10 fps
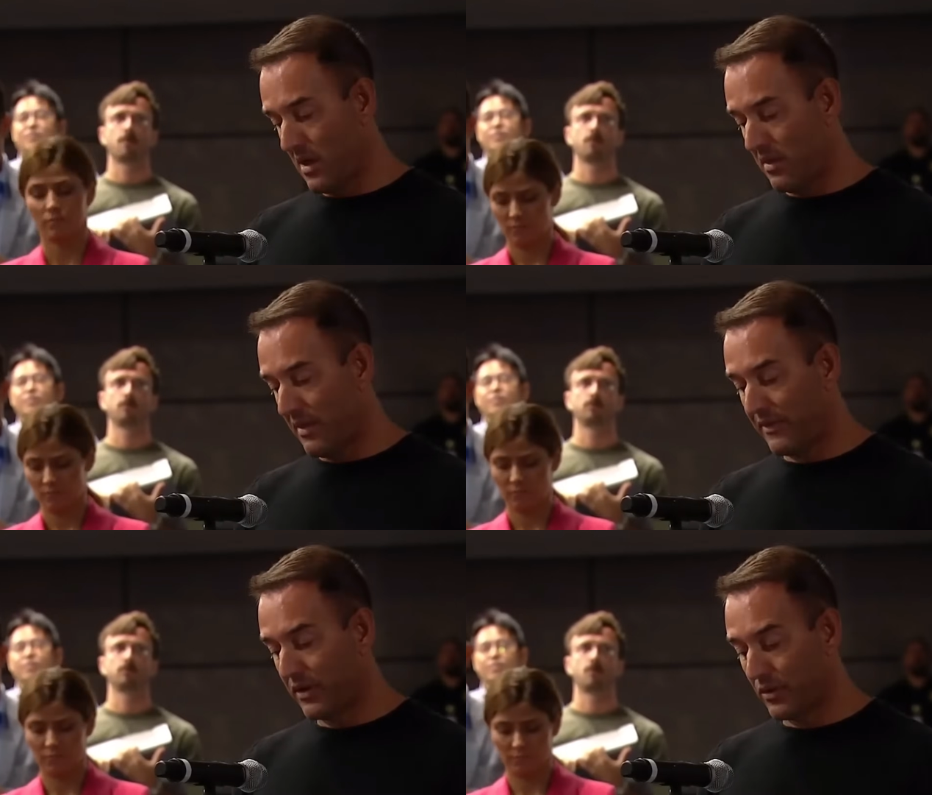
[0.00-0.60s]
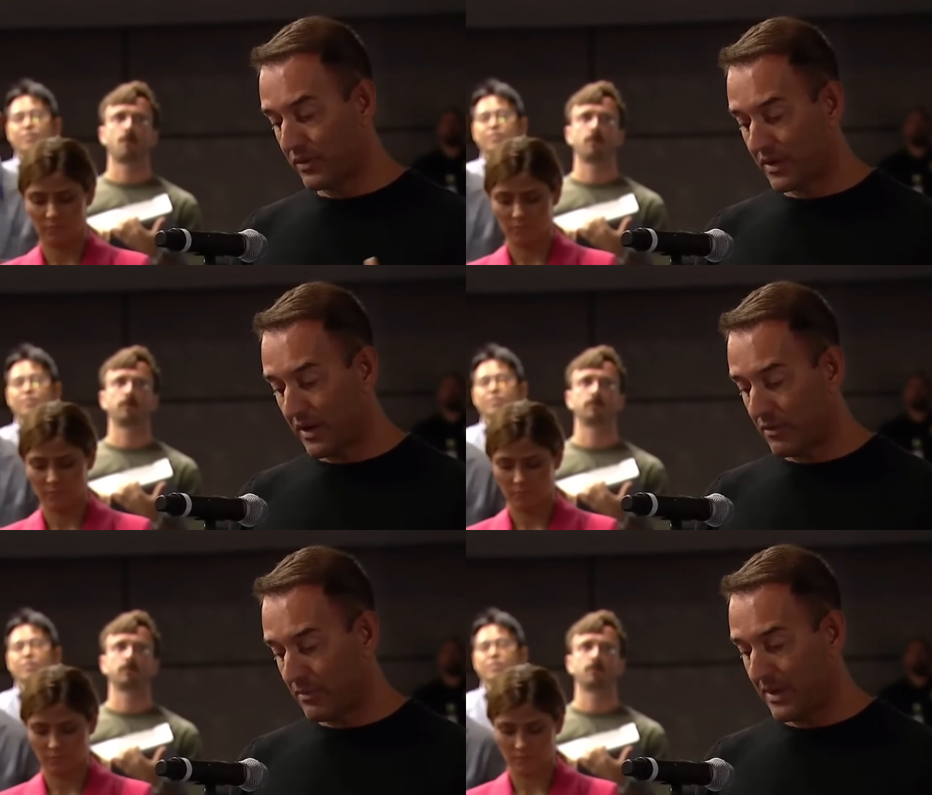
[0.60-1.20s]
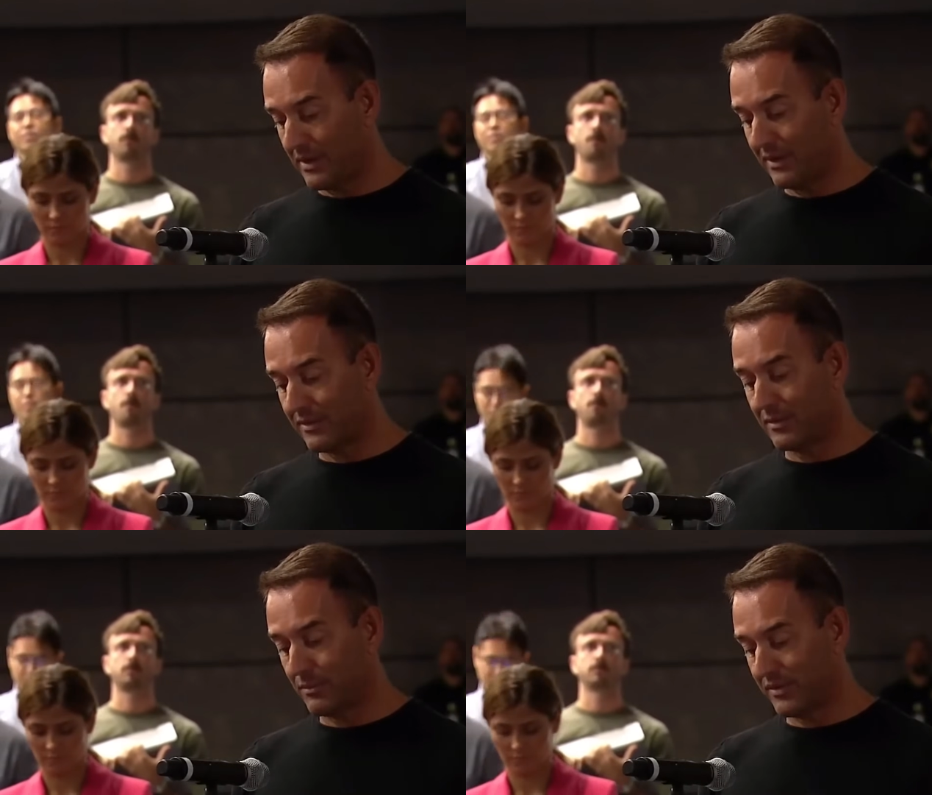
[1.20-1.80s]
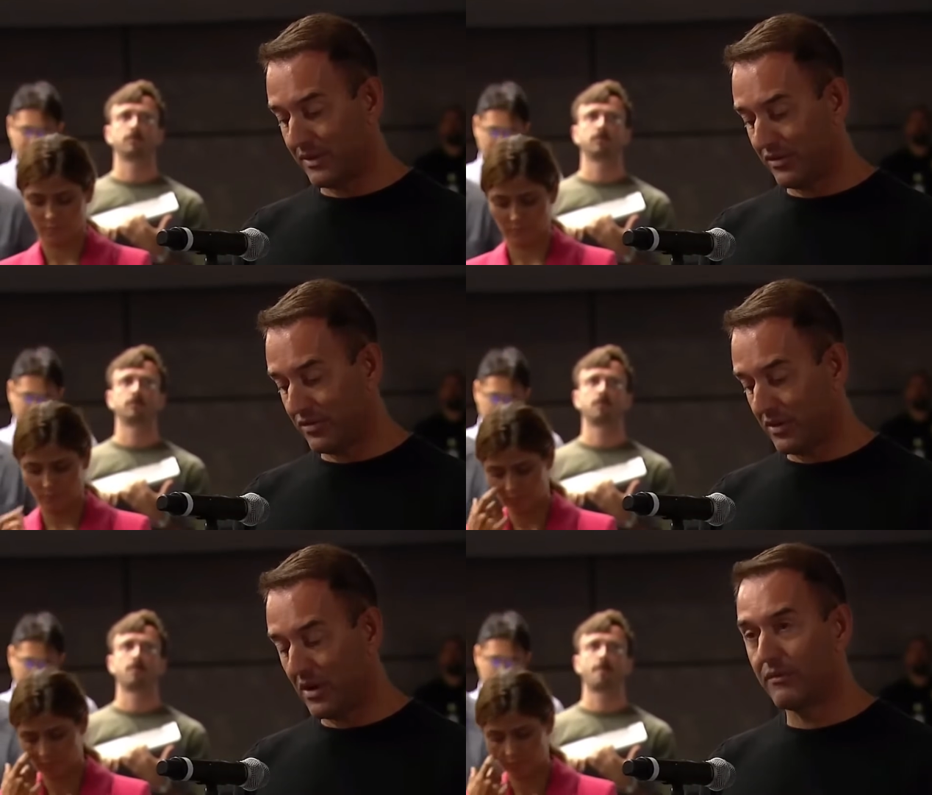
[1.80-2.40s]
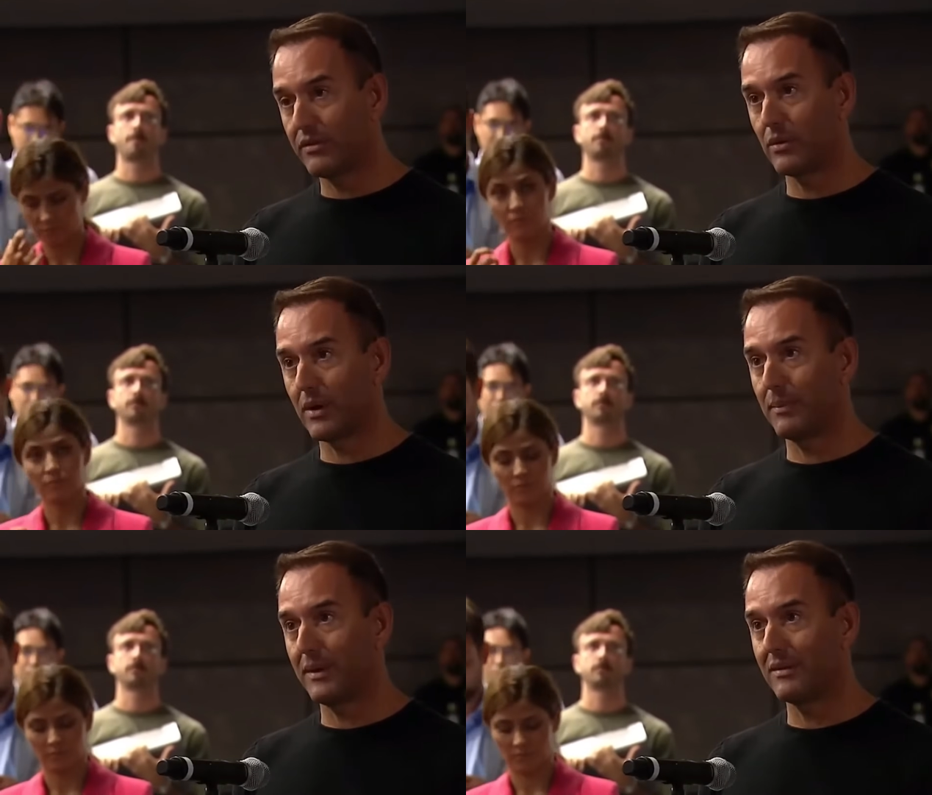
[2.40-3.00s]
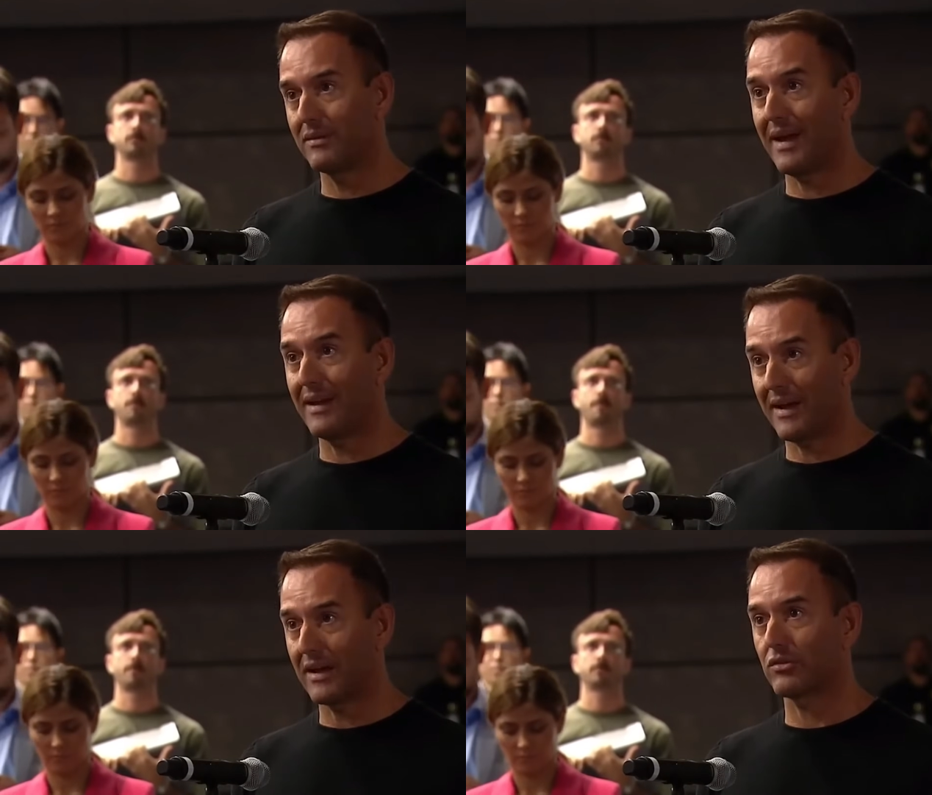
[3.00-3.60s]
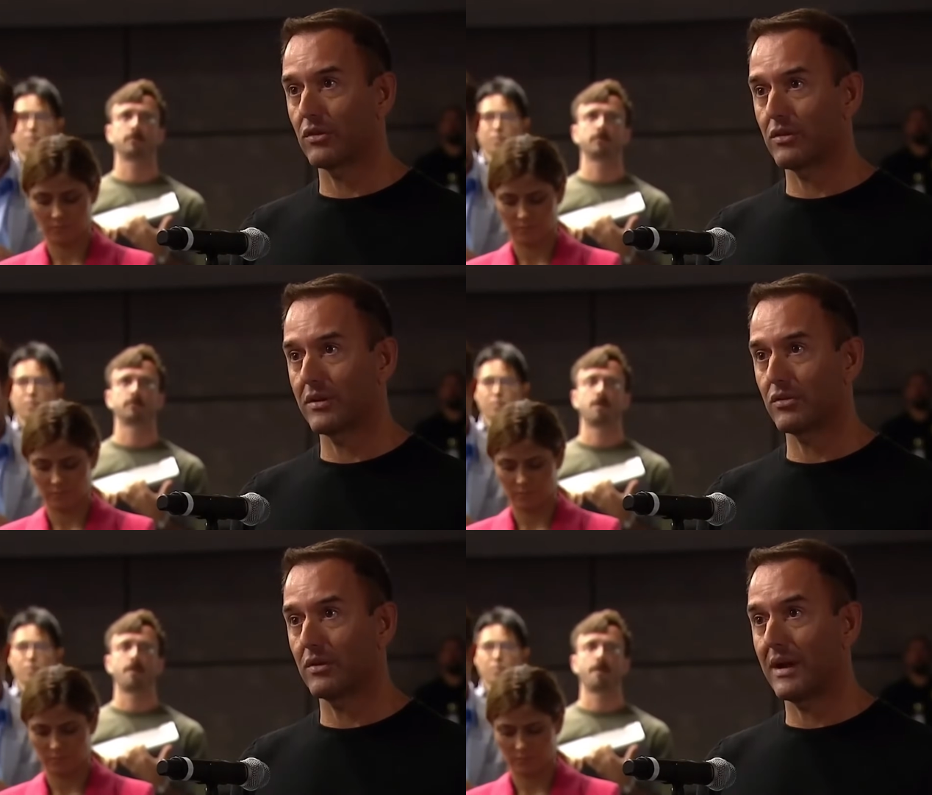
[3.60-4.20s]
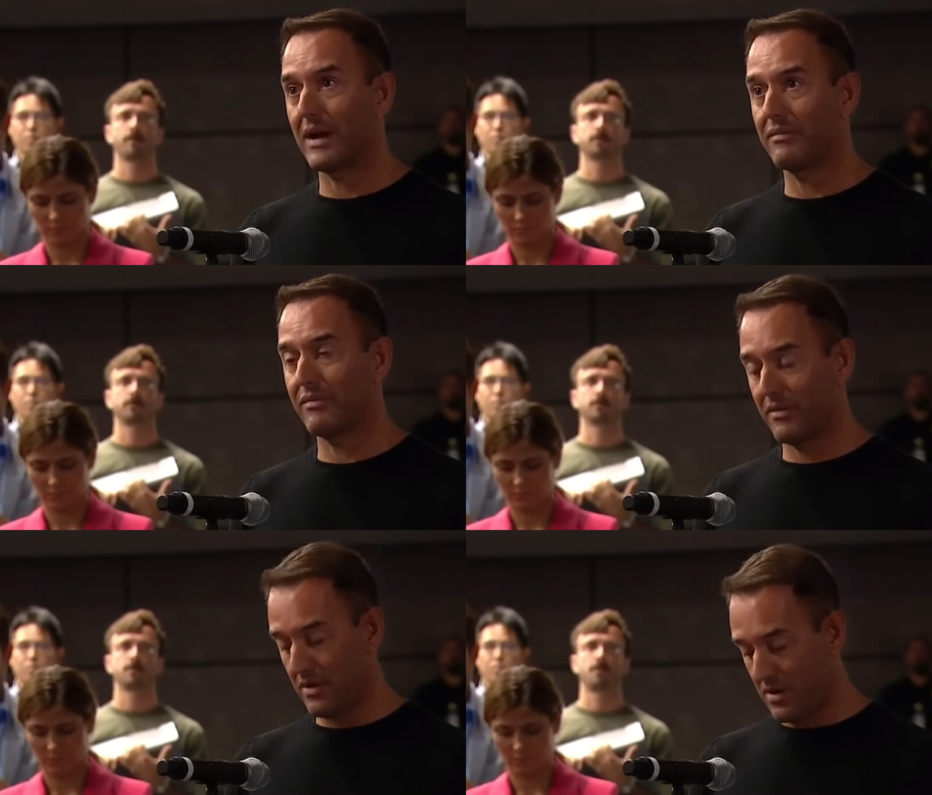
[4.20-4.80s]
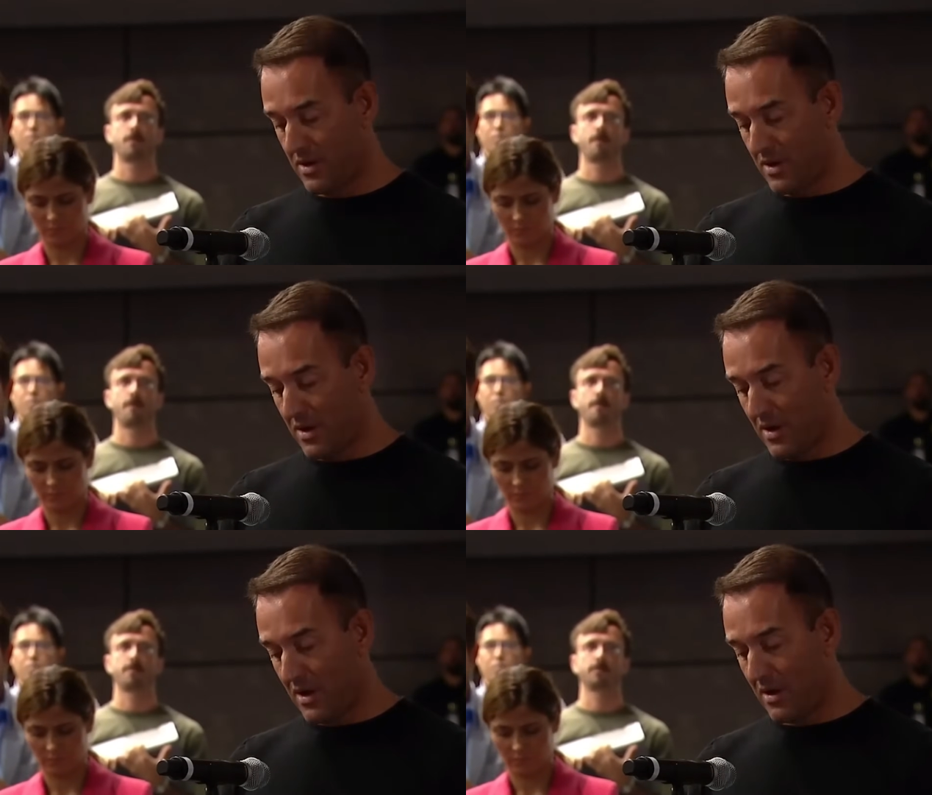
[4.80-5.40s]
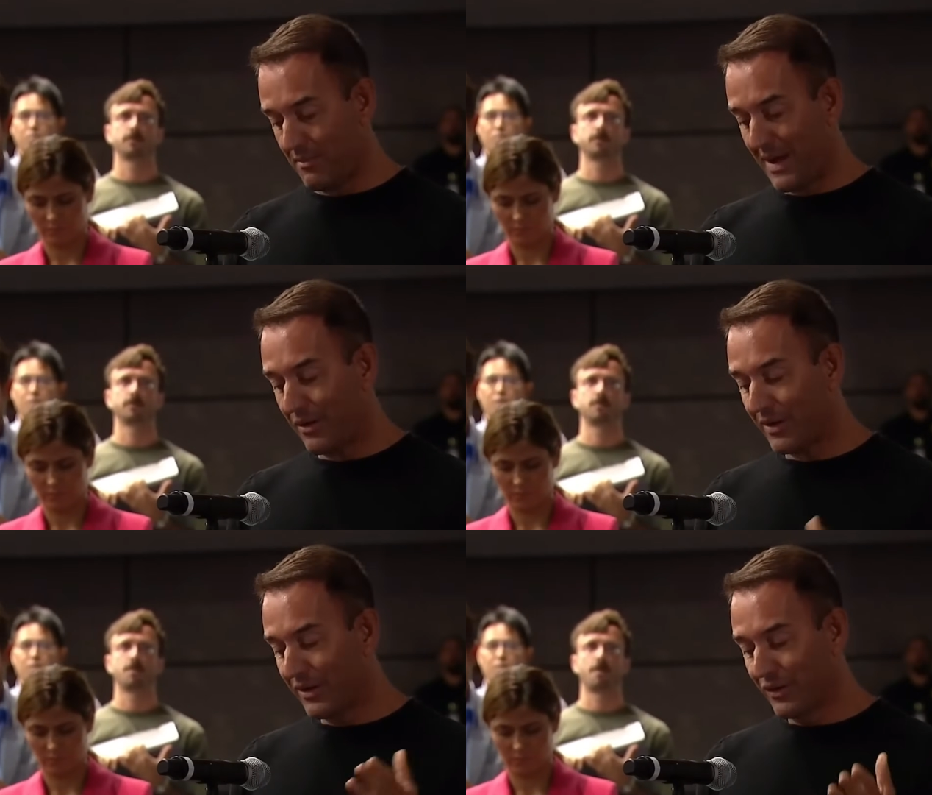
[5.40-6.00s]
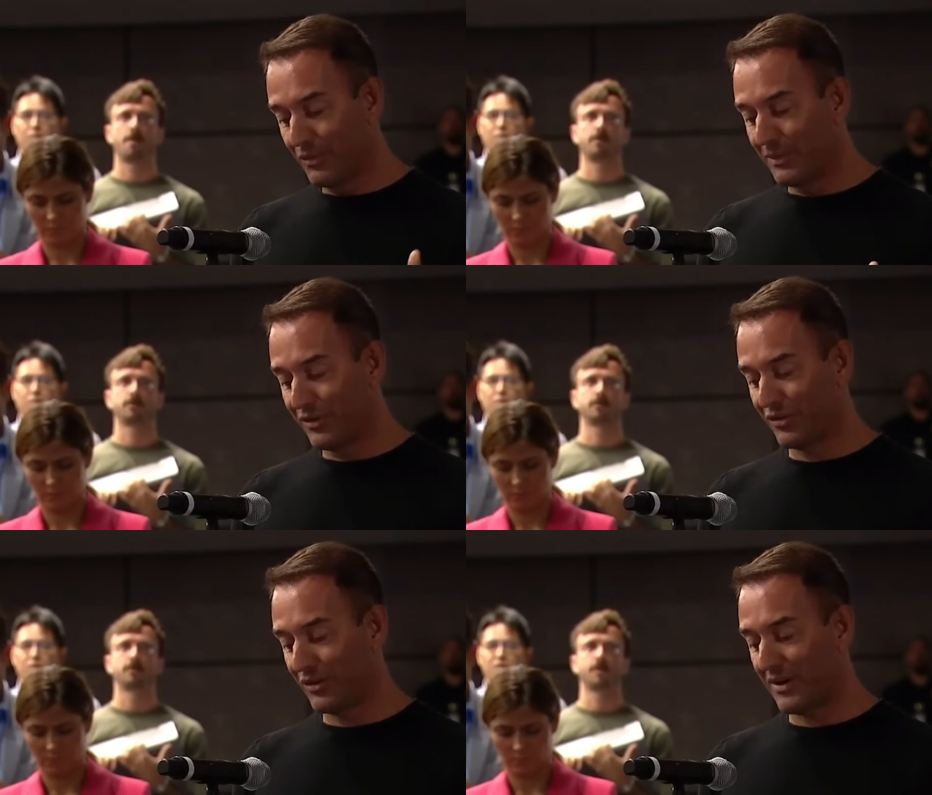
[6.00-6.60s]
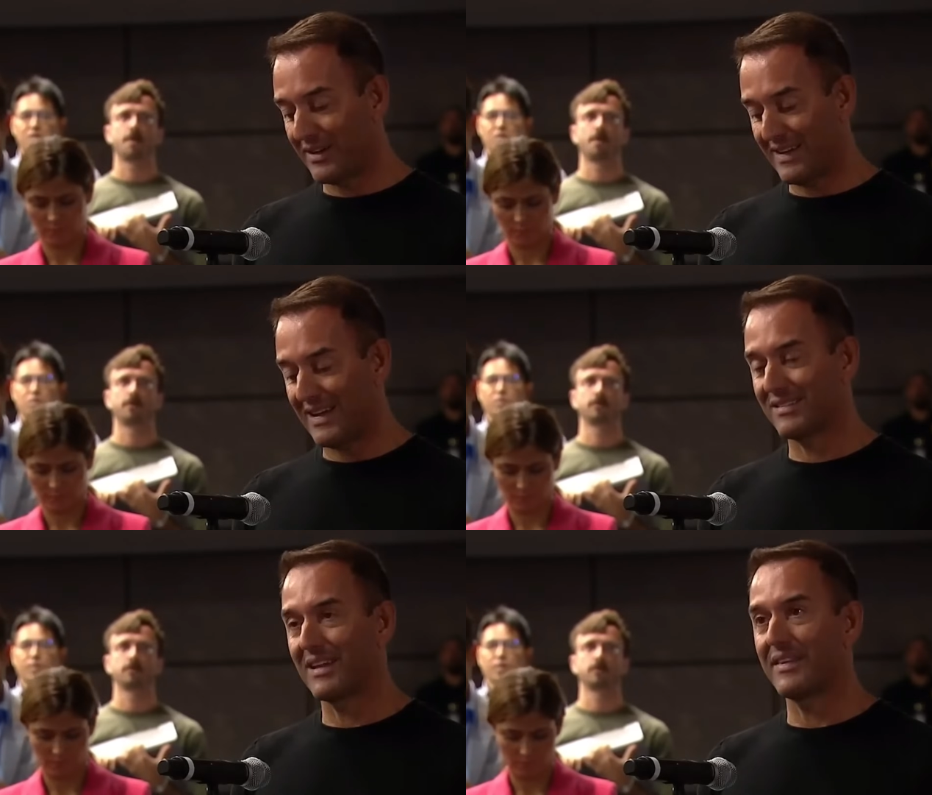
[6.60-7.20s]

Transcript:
Speaker 1: that the U S government is in possession of U A Ps and extraterrestrial life. Um, how can you be sure at NASA